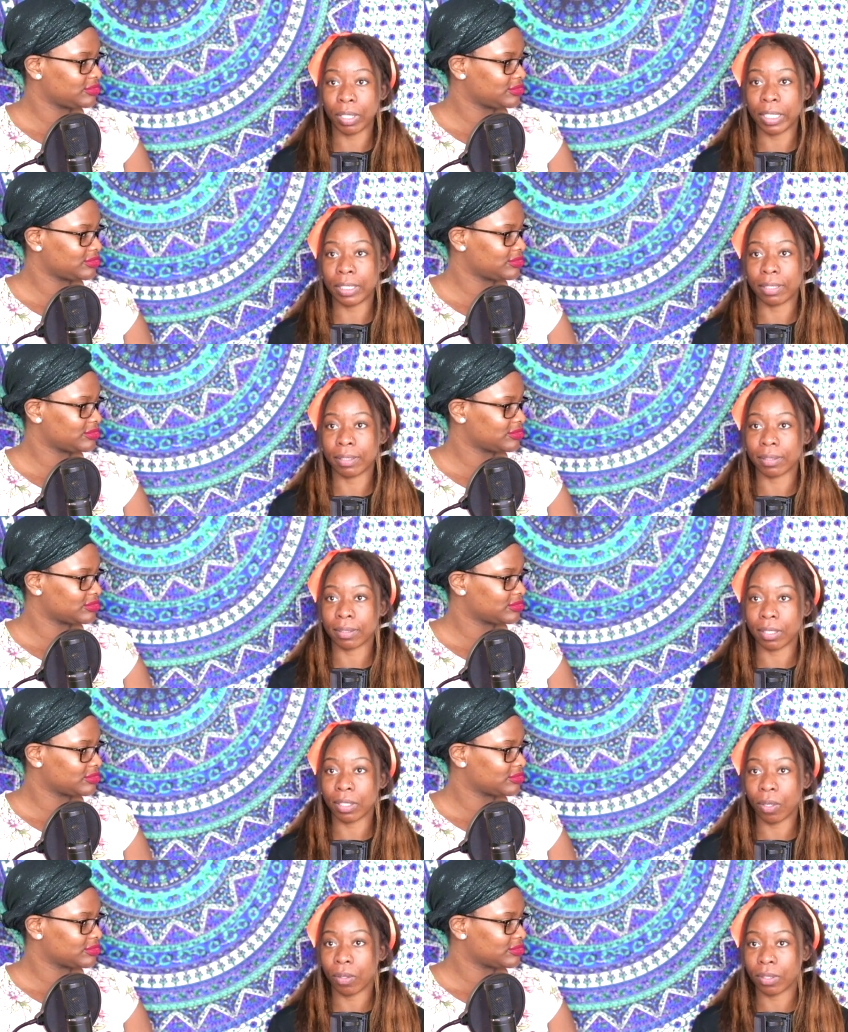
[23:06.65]
Speaker 1: playing in the
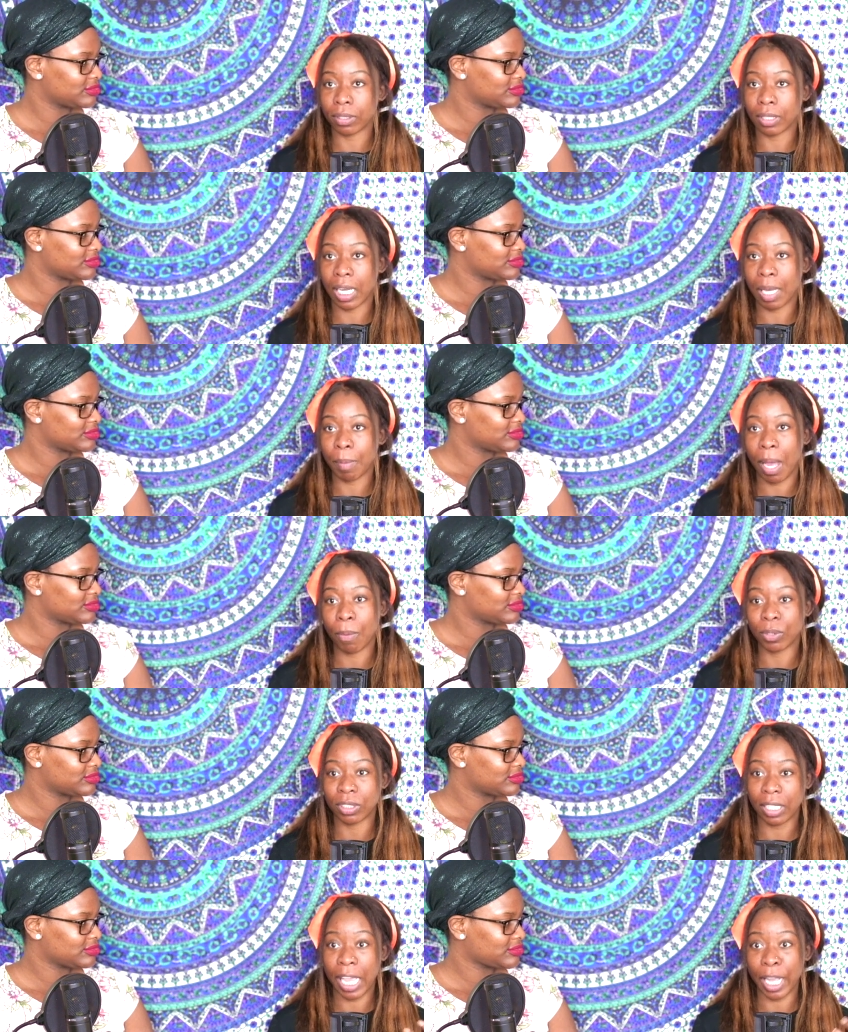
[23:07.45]
sun all the time, I
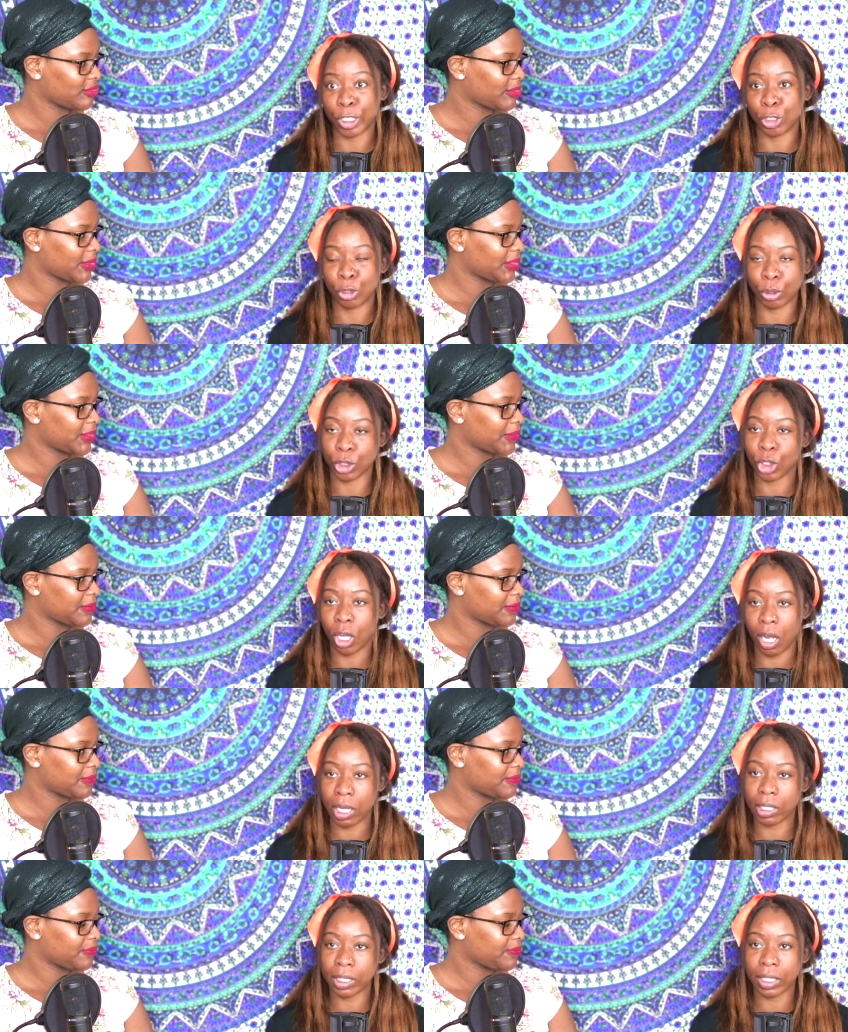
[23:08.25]
was extra
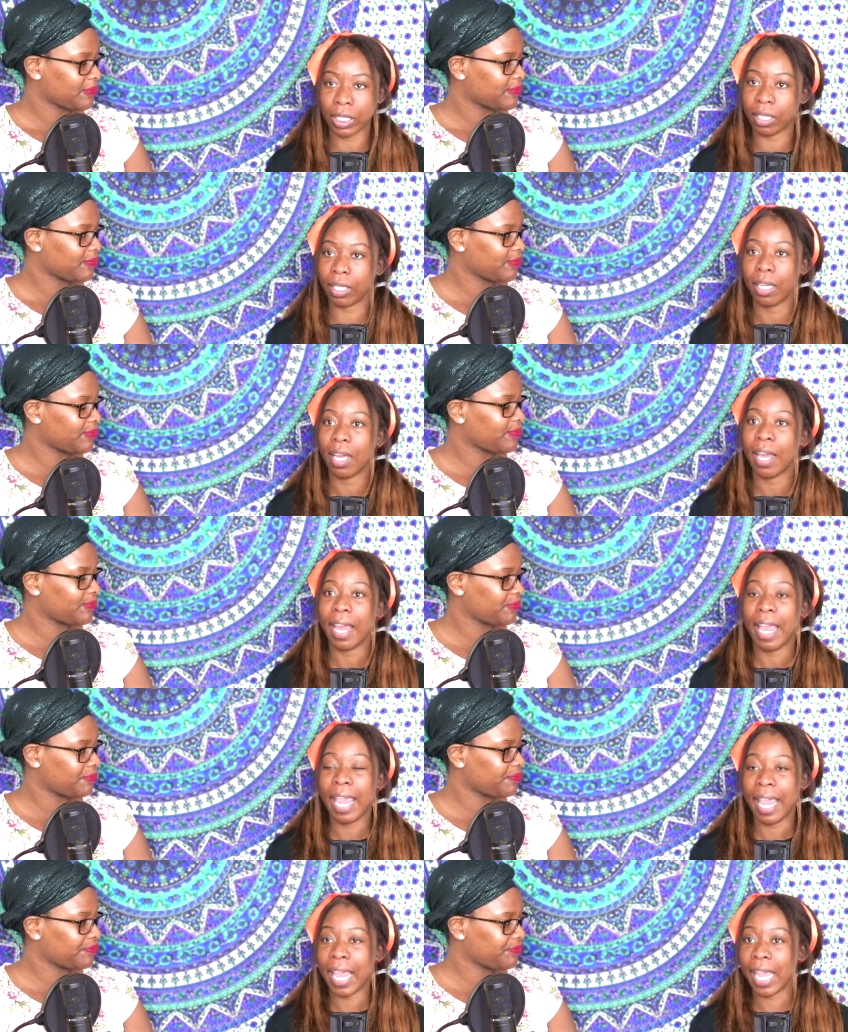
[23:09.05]
chocolatey.
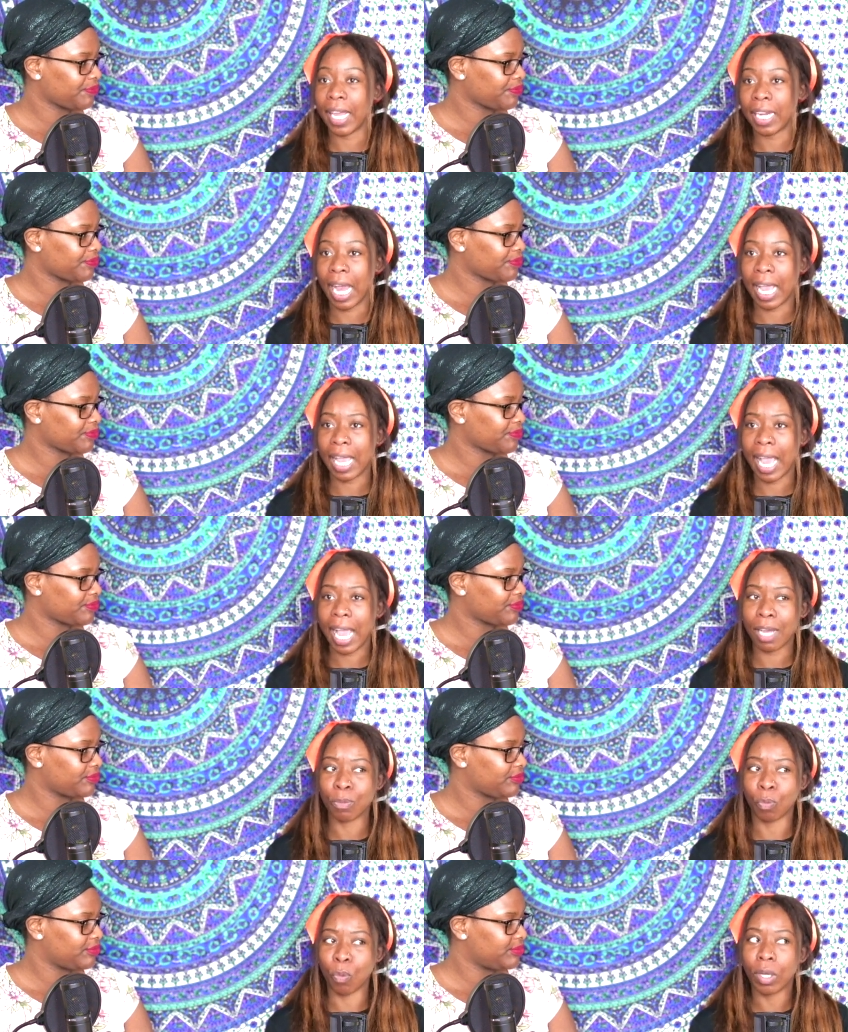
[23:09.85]
Mm-hmm. And I
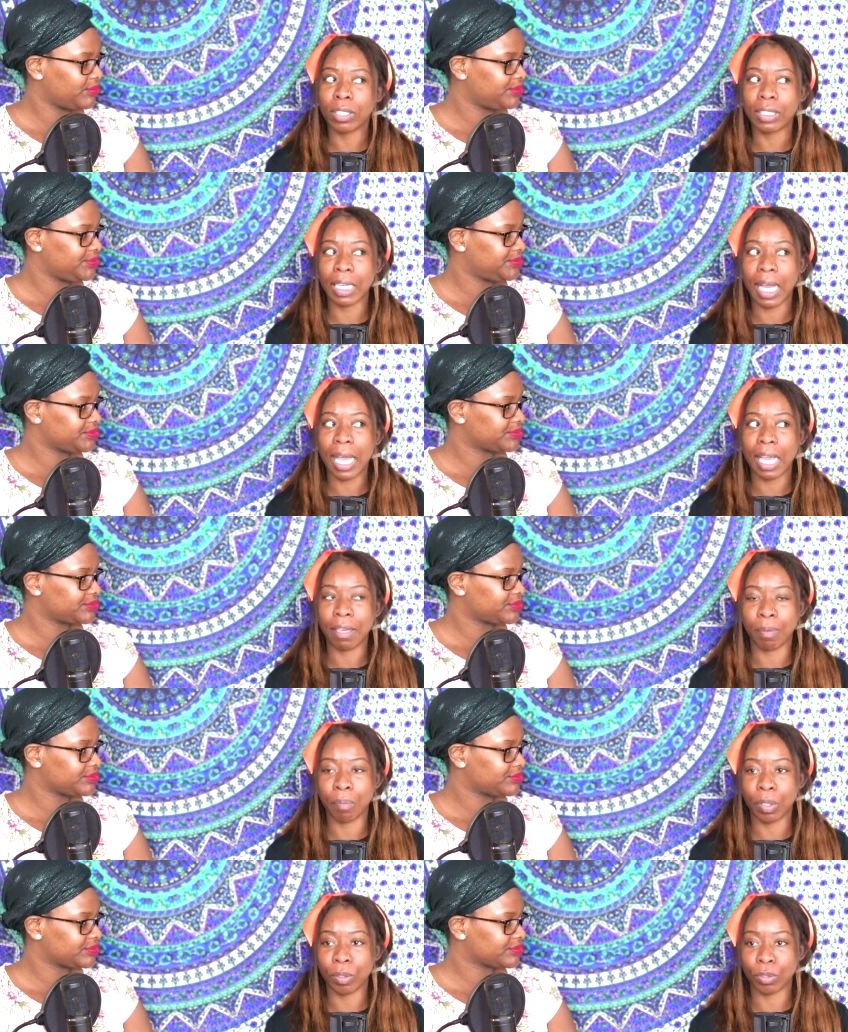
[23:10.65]
had one guy
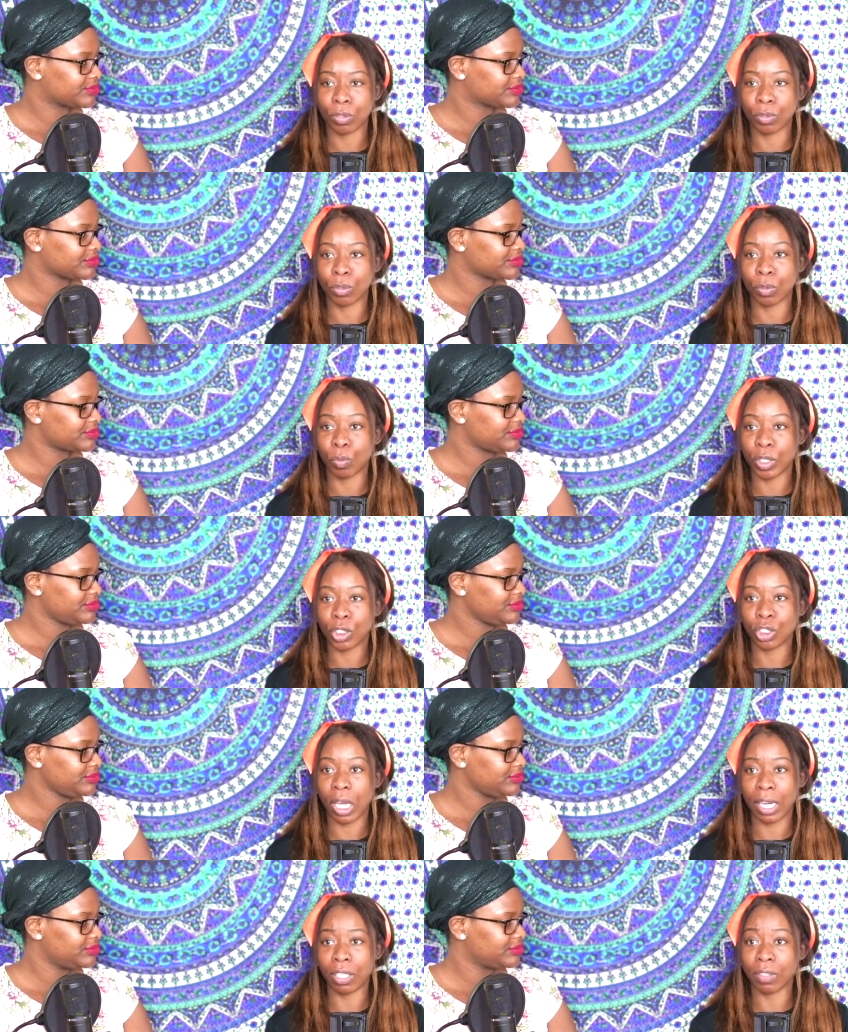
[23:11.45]
in middle school,
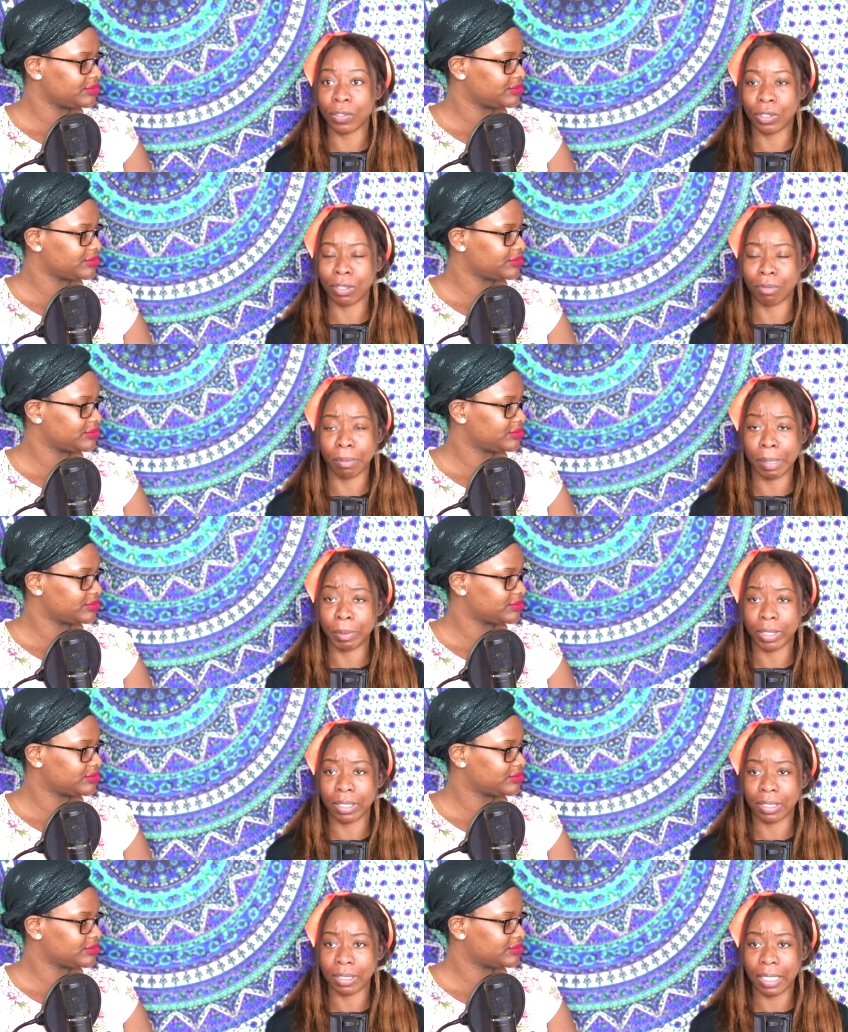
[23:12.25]
which I don't even
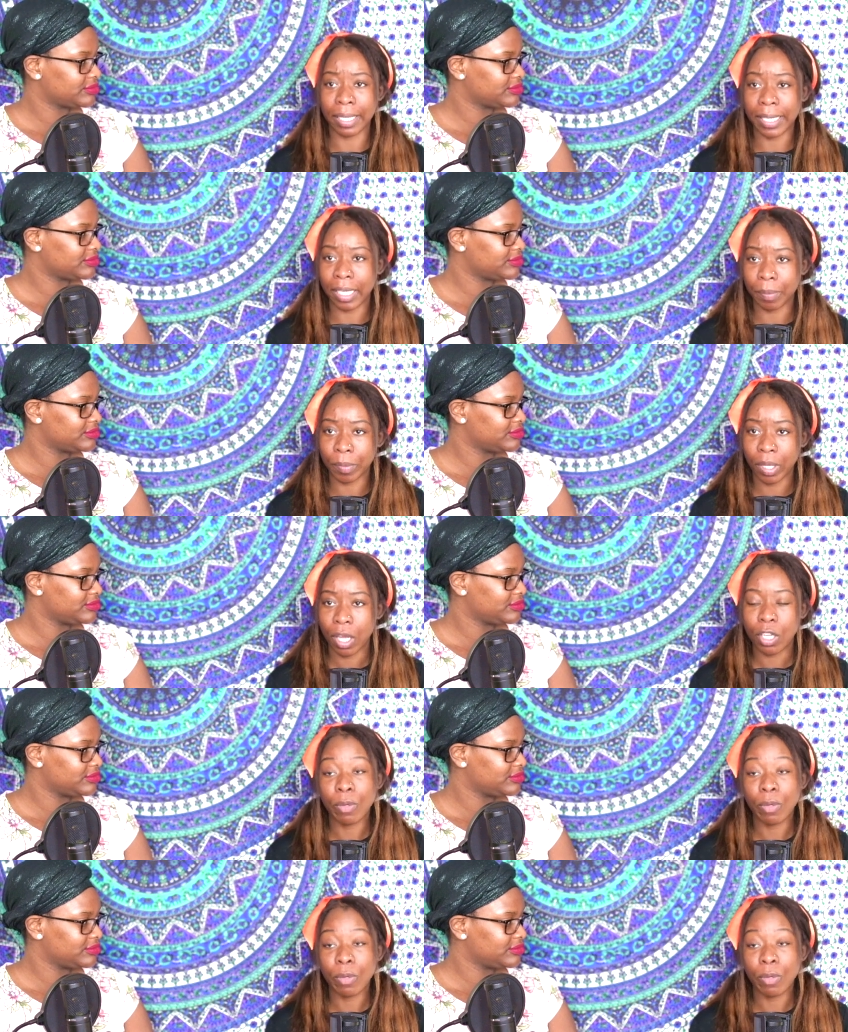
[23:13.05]
remember his name.